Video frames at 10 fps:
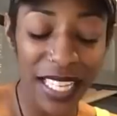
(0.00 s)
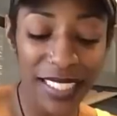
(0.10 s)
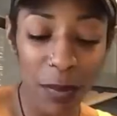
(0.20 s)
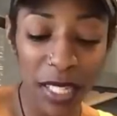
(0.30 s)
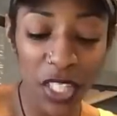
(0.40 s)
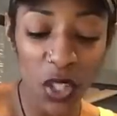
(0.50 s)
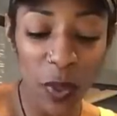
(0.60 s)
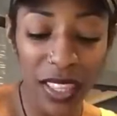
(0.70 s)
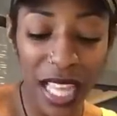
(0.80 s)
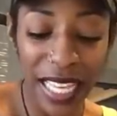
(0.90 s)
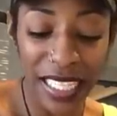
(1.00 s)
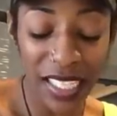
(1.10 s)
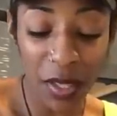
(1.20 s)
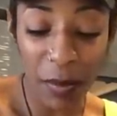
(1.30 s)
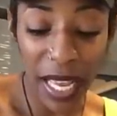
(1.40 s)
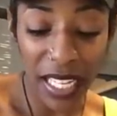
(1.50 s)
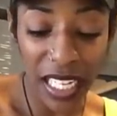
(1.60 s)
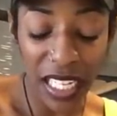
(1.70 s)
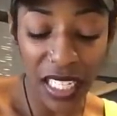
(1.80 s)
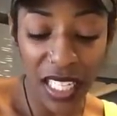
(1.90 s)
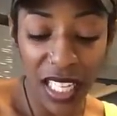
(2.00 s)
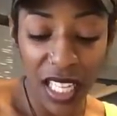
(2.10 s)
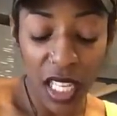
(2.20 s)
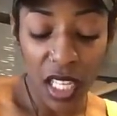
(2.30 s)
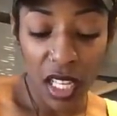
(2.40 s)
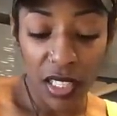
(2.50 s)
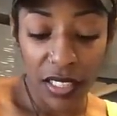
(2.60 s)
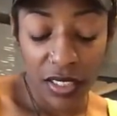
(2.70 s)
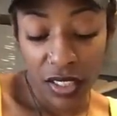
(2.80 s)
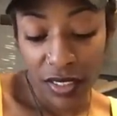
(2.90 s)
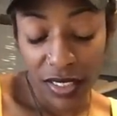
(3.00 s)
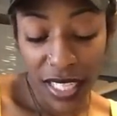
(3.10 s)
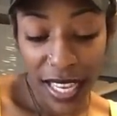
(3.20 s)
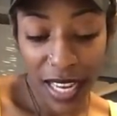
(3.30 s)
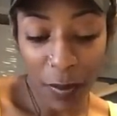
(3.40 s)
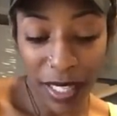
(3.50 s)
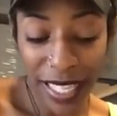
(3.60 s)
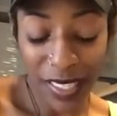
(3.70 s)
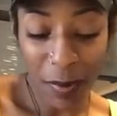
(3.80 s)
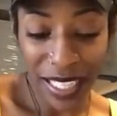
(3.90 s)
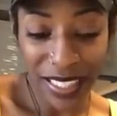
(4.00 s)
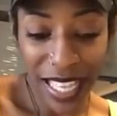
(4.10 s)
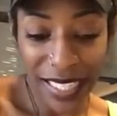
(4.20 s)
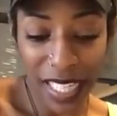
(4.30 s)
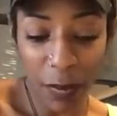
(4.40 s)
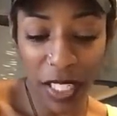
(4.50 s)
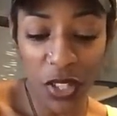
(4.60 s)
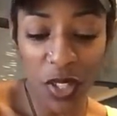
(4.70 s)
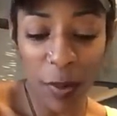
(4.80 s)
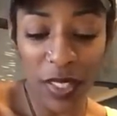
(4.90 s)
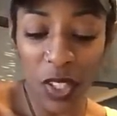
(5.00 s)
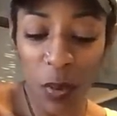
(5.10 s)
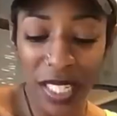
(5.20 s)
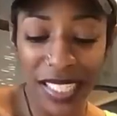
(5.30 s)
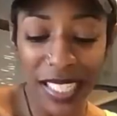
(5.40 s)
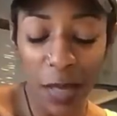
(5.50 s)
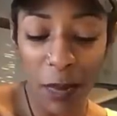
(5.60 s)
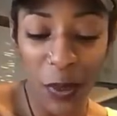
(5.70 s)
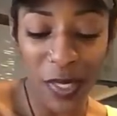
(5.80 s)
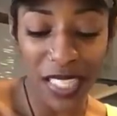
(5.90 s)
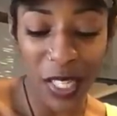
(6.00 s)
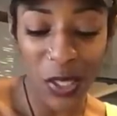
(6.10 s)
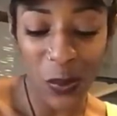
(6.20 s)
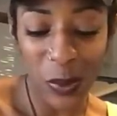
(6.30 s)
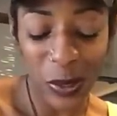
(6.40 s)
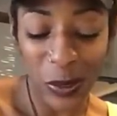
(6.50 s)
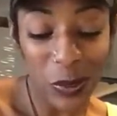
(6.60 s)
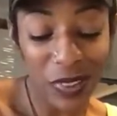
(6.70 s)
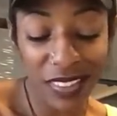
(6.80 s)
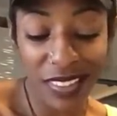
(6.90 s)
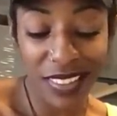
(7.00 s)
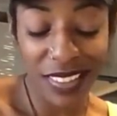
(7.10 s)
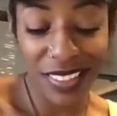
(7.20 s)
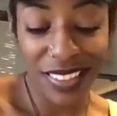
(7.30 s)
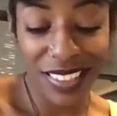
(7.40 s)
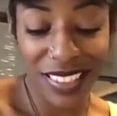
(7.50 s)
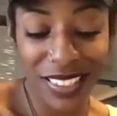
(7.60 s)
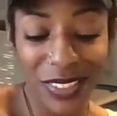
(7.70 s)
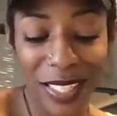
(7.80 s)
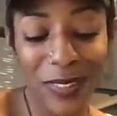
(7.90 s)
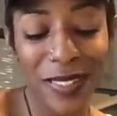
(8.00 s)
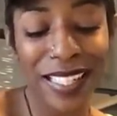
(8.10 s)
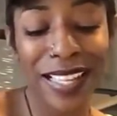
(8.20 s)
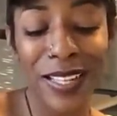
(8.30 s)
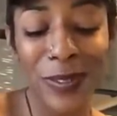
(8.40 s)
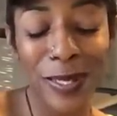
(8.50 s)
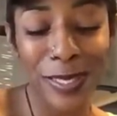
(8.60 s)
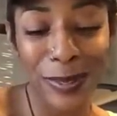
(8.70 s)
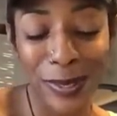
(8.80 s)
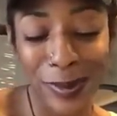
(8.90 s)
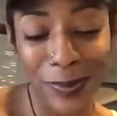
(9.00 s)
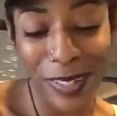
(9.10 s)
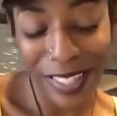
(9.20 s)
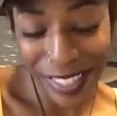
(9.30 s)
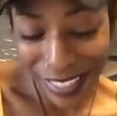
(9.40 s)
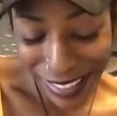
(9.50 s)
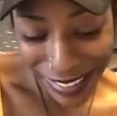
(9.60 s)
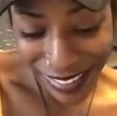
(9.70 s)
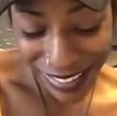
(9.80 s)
Yeah, because I'm getting you enlighten somebody. Yeah, and I'm getting like somebody likes that. I'm getting you could be dealing with a sapiosexual I like, oh my God, you are so smart.